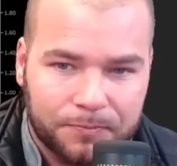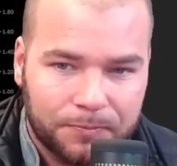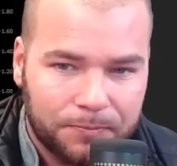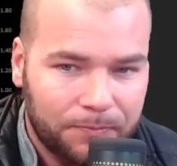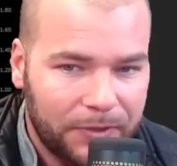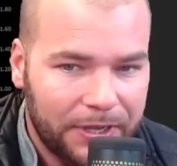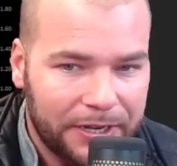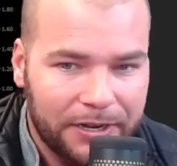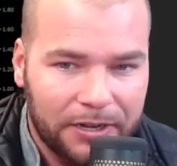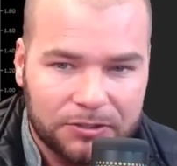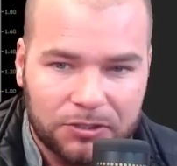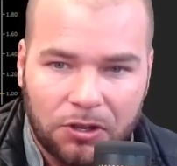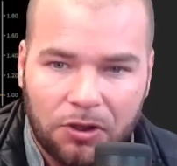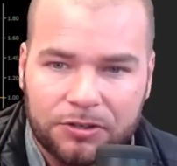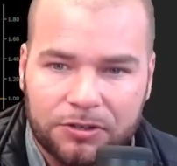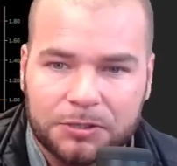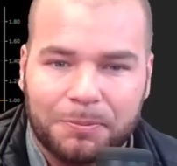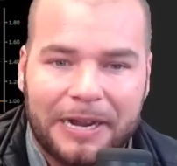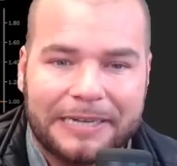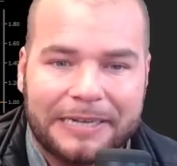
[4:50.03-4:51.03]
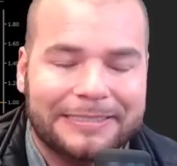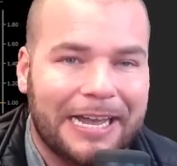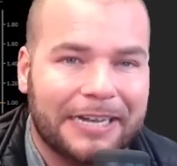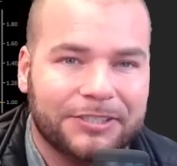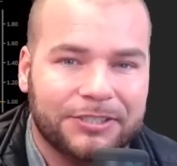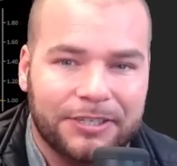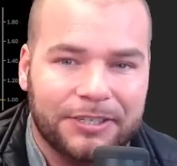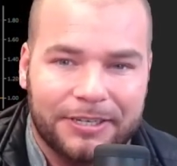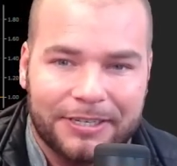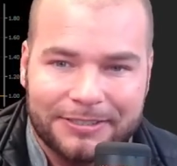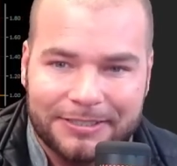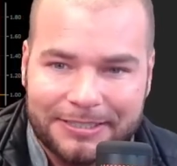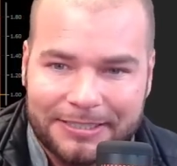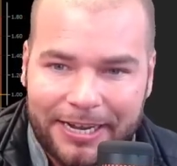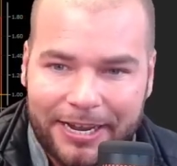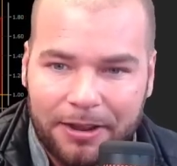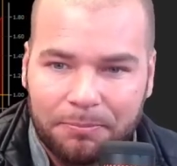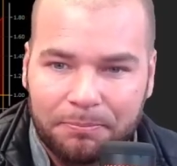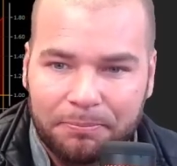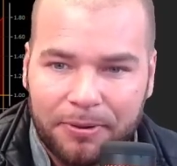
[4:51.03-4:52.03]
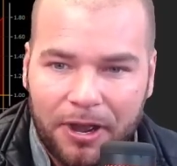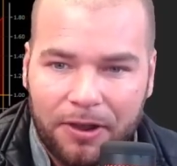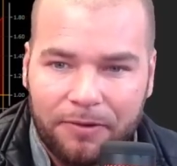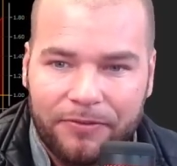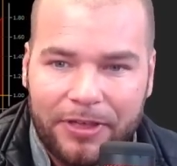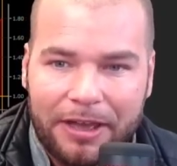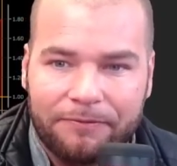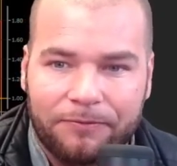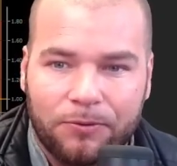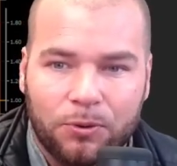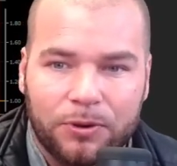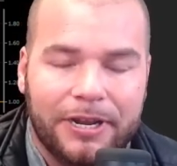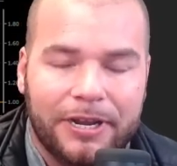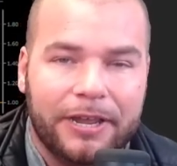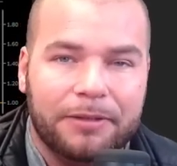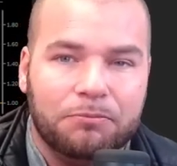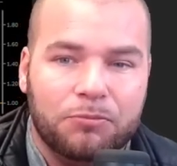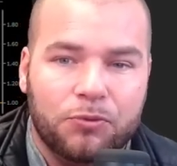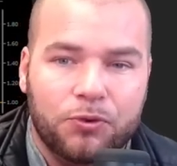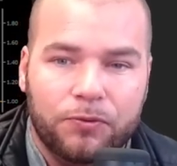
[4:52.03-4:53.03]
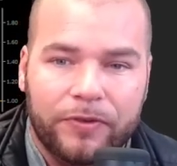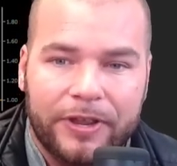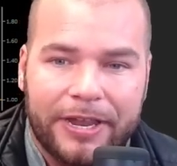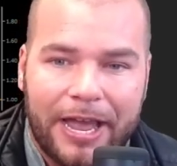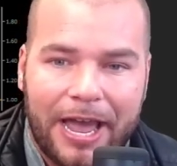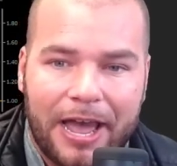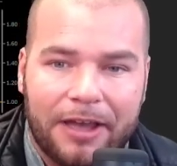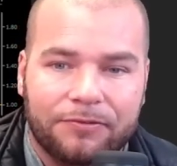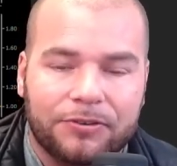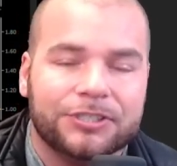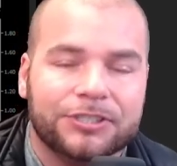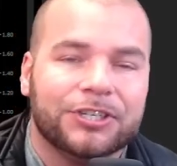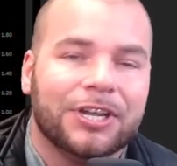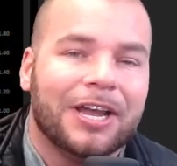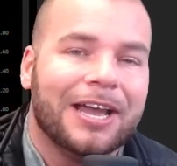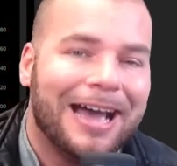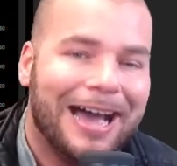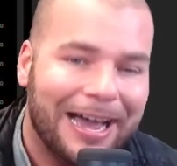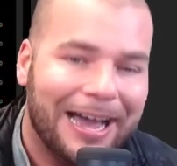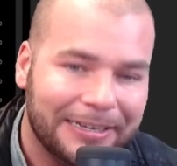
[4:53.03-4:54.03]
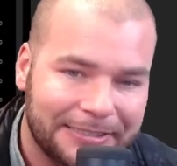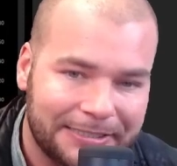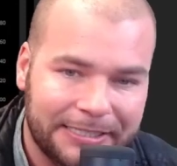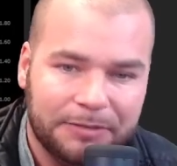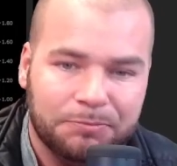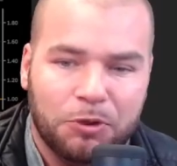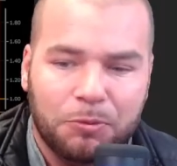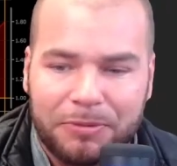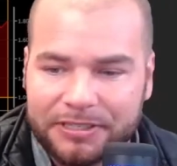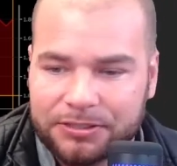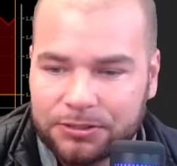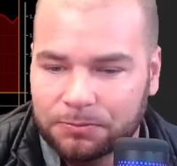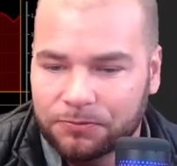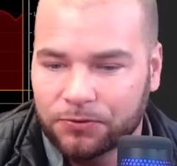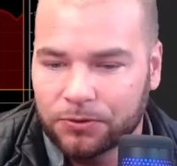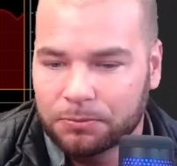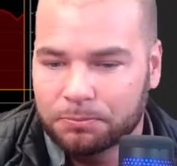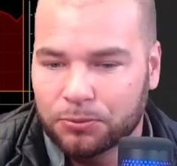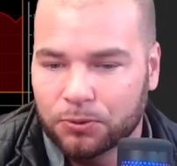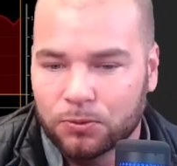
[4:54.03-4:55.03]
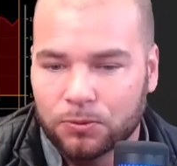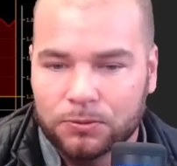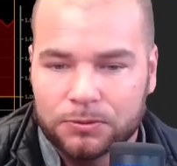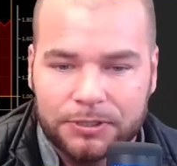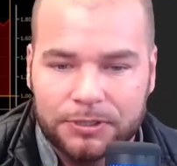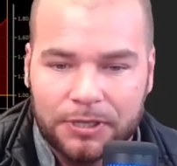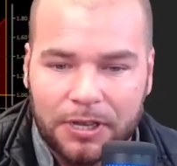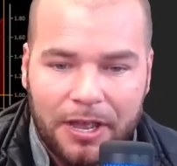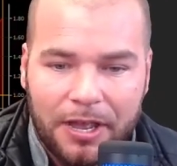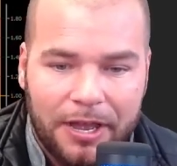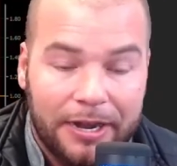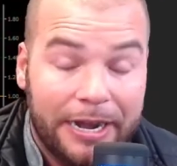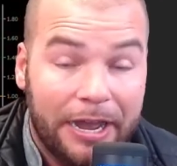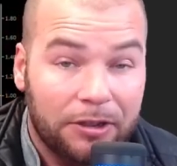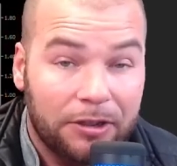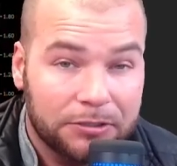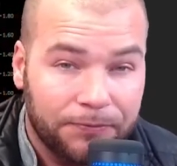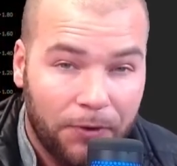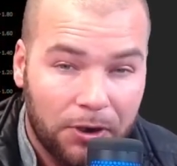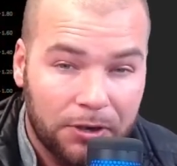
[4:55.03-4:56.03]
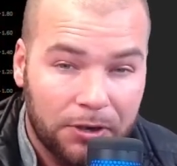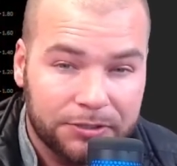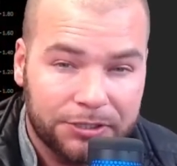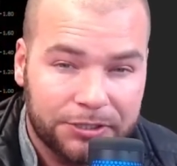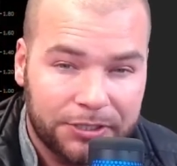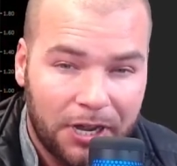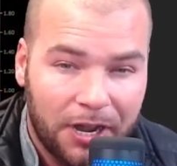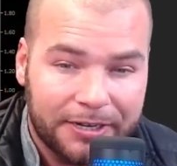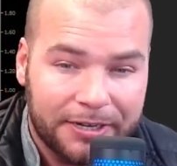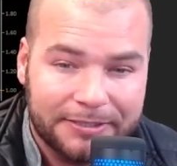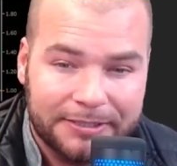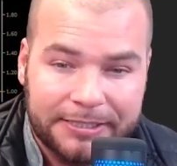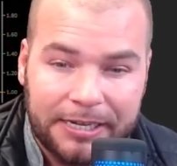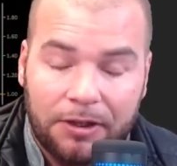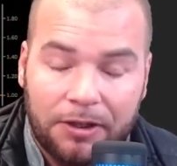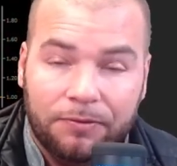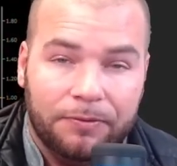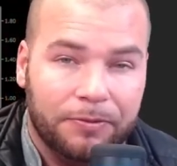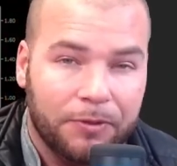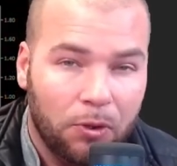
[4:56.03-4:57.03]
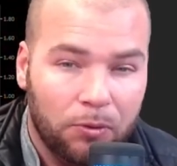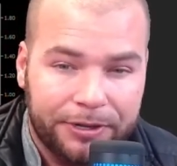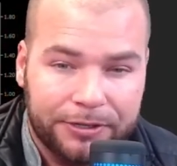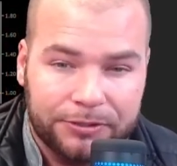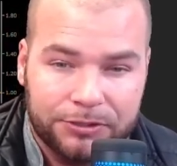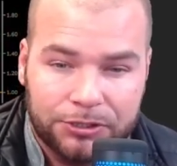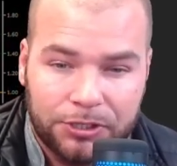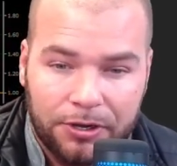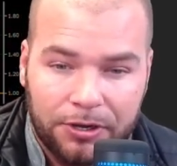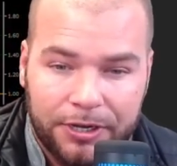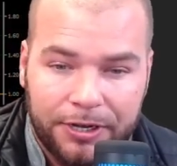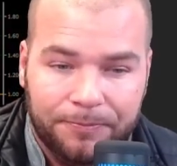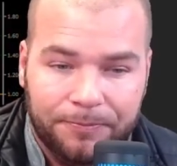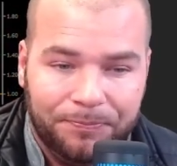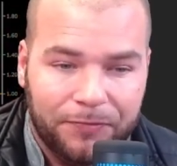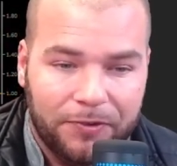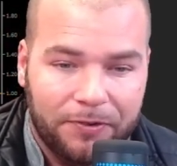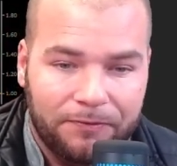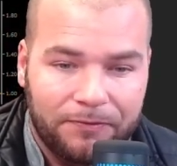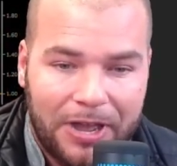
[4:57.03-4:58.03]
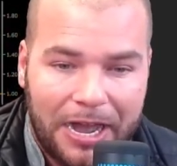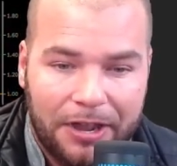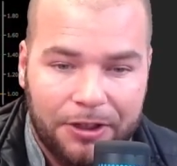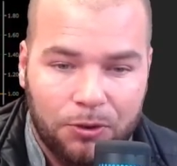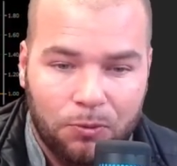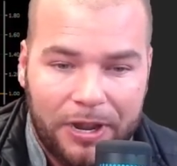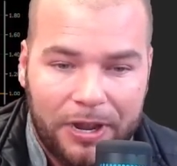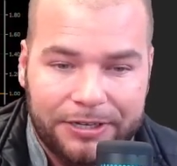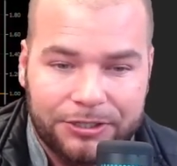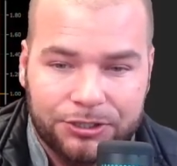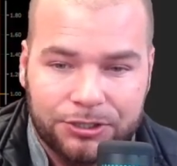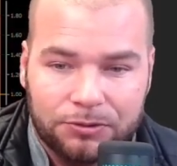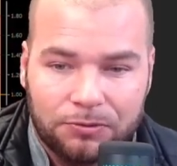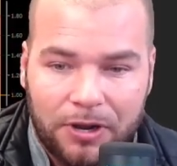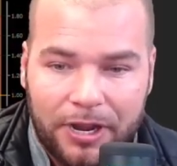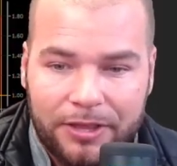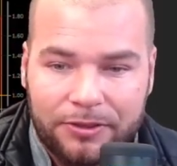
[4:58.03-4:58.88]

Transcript: Now, as long as price action can stay above that 40 day moving average, I see momentum for the bulls. Now, as far as the stock itself, the only concern here, valuation, right?